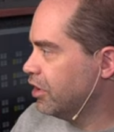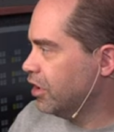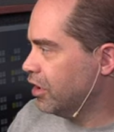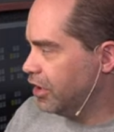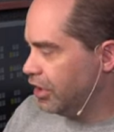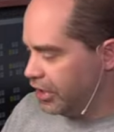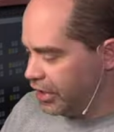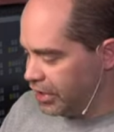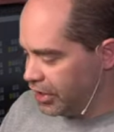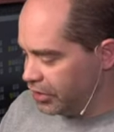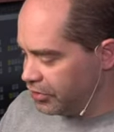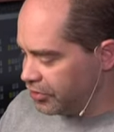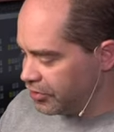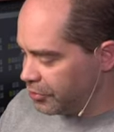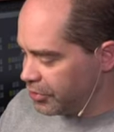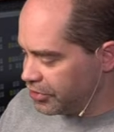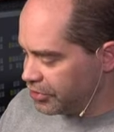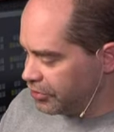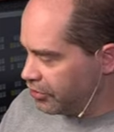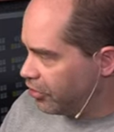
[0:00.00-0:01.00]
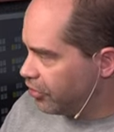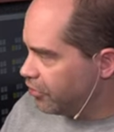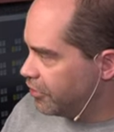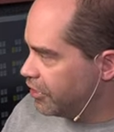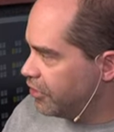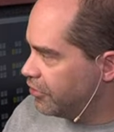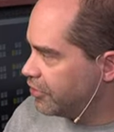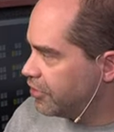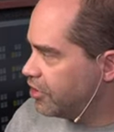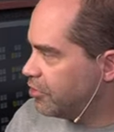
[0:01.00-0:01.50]
And as I mentioned earlier,
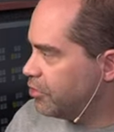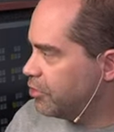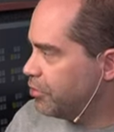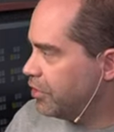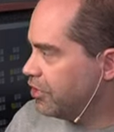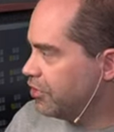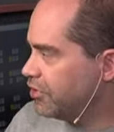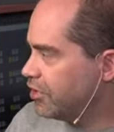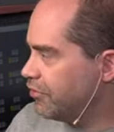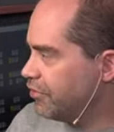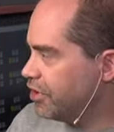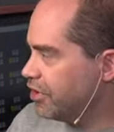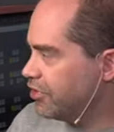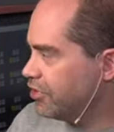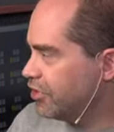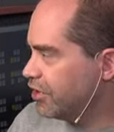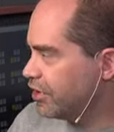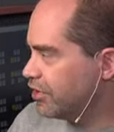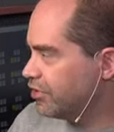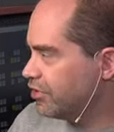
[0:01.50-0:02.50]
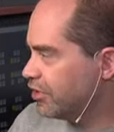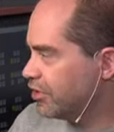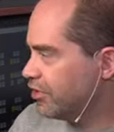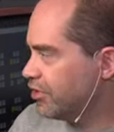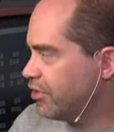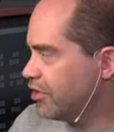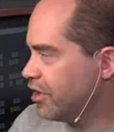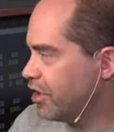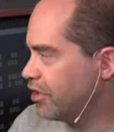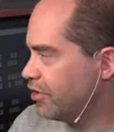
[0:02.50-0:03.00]
it's going to be button seventy-six,
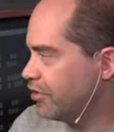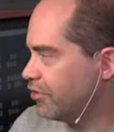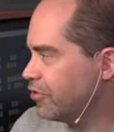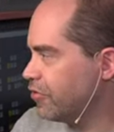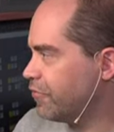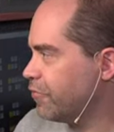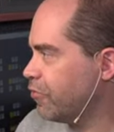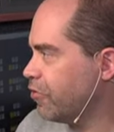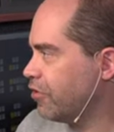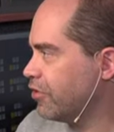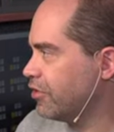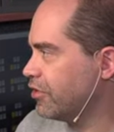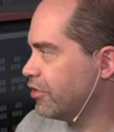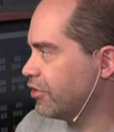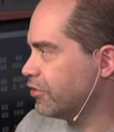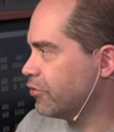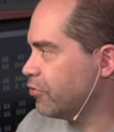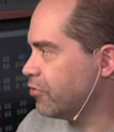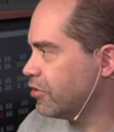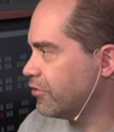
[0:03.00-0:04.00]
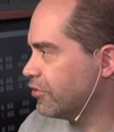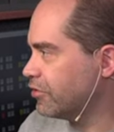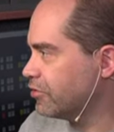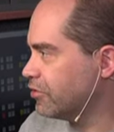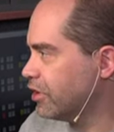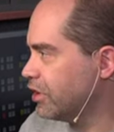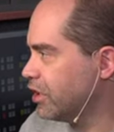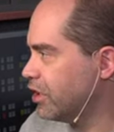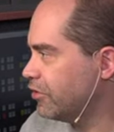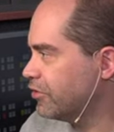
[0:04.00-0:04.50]
sixty-eight, and so forth, store different
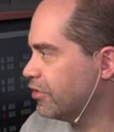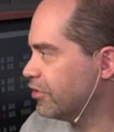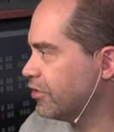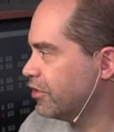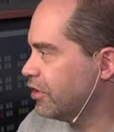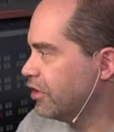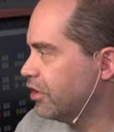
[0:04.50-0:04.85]
layouts.